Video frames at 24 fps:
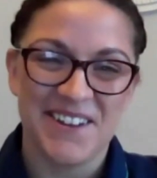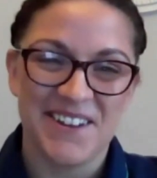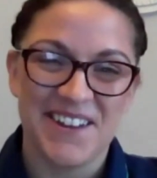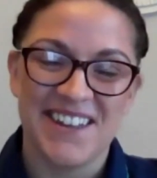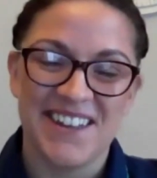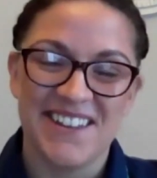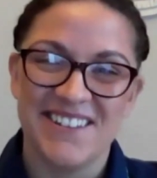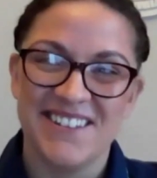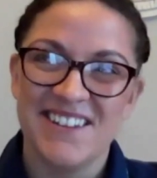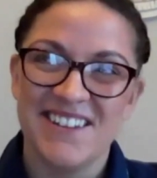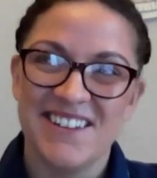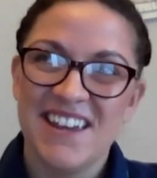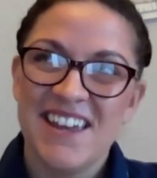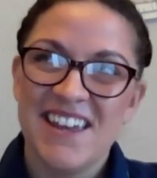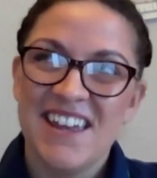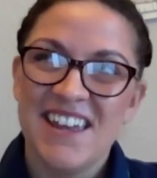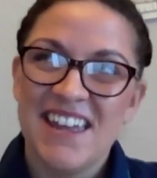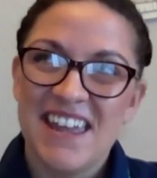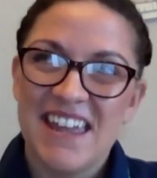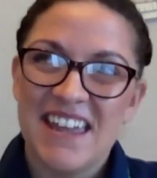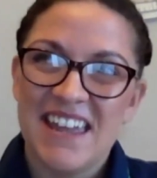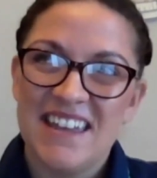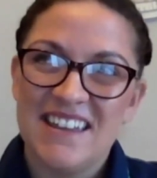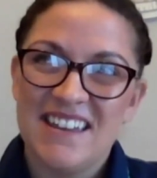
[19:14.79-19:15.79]
And
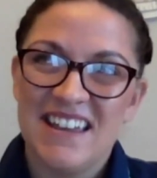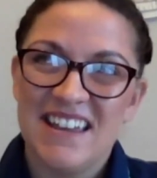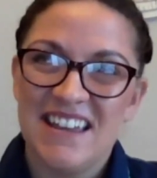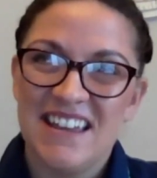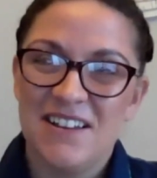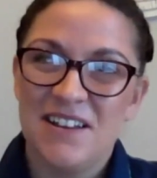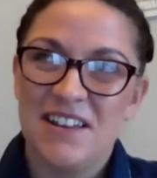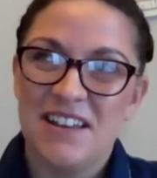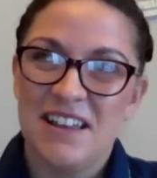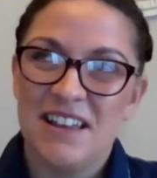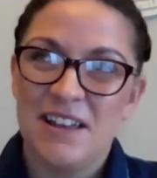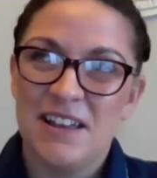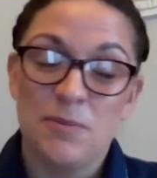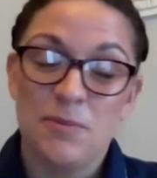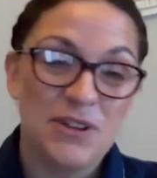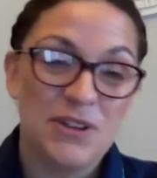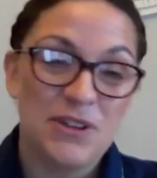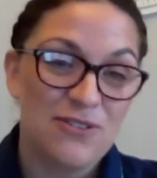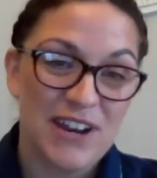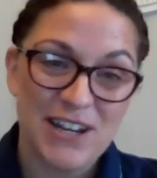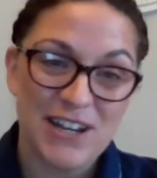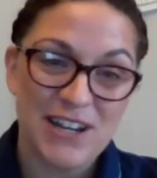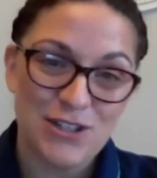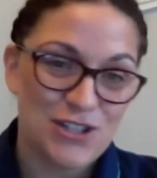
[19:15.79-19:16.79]
it'll be
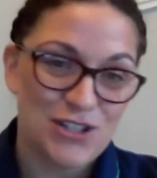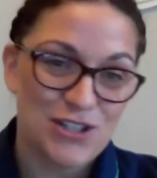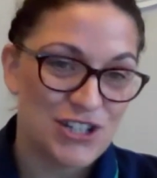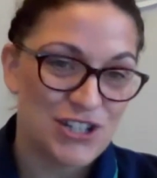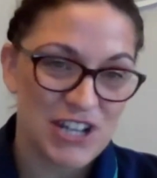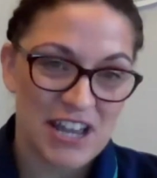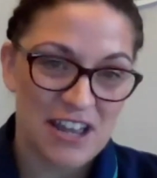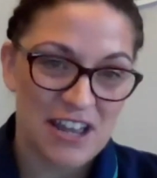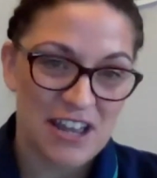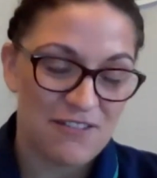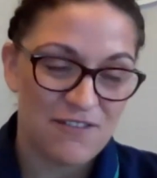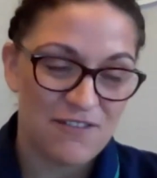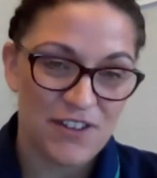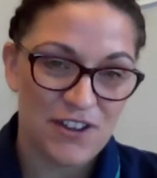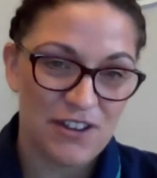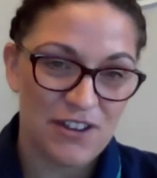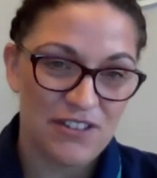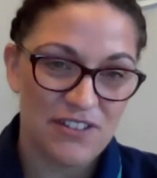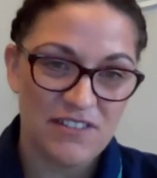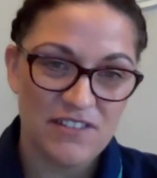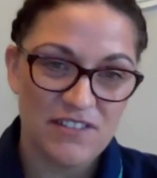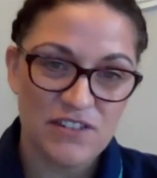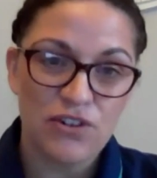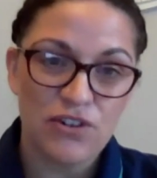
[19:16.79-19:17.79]
great to share
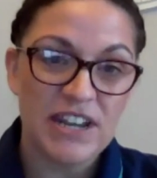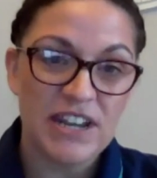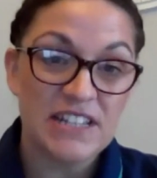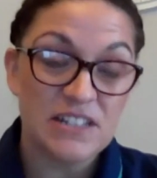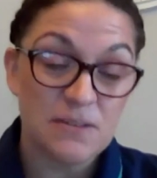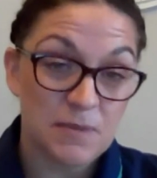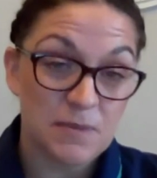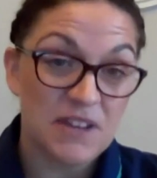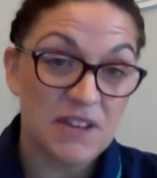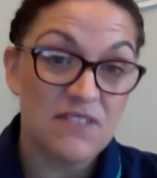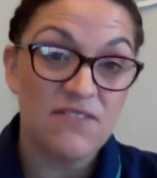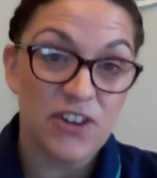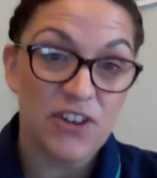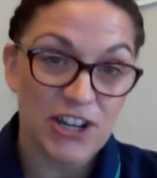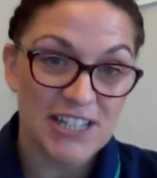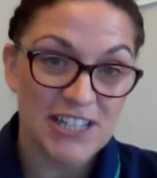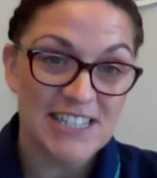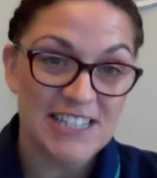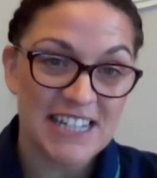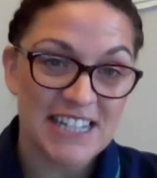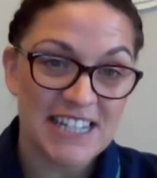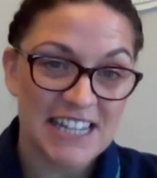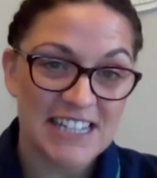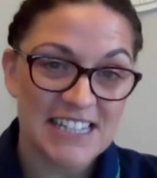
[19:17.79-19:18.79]
further. It's great to be
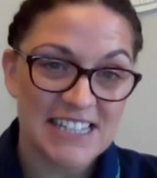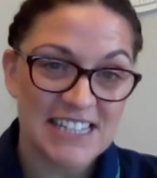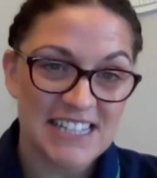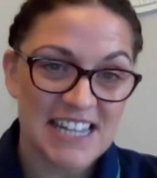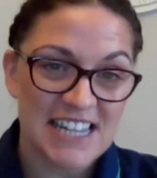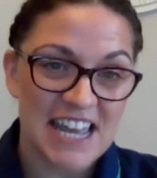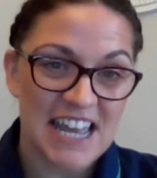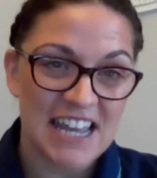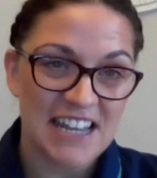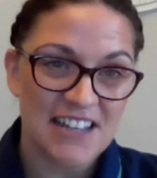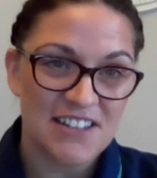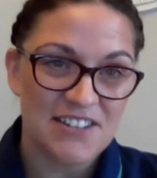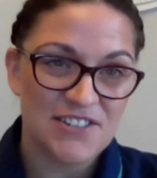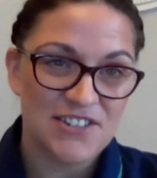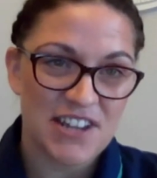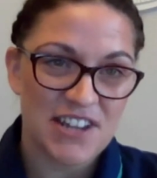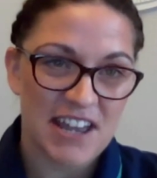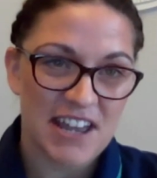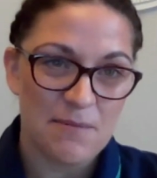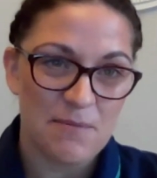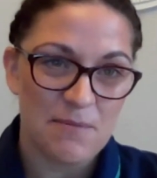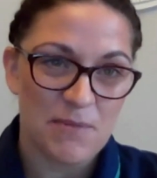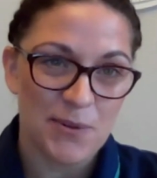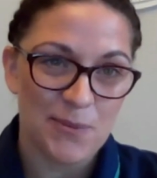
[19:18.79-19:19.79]
invited here today to
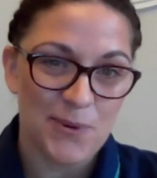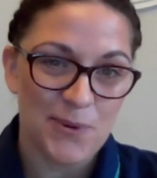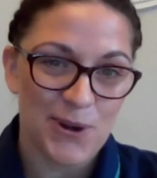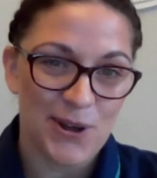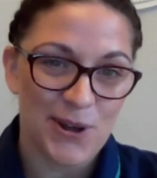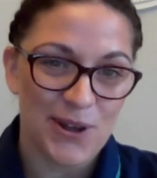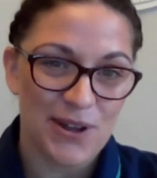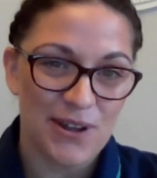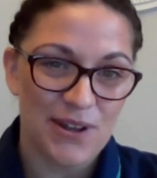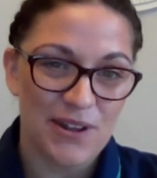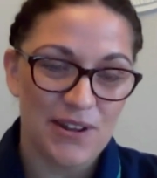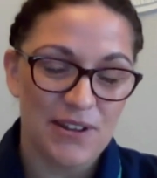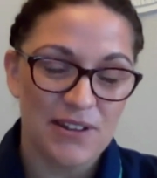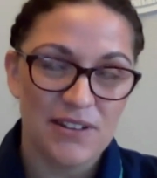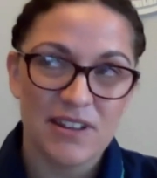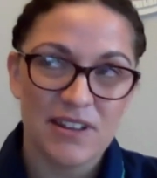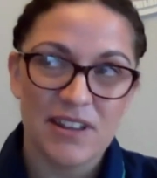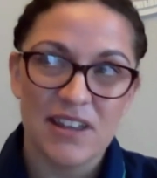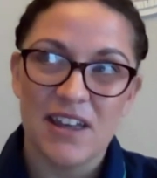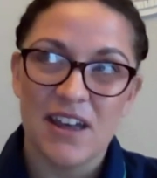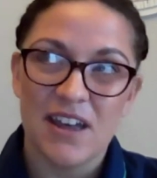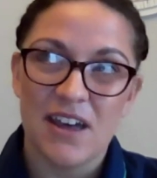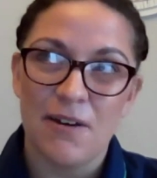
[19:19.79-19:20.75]
share my work.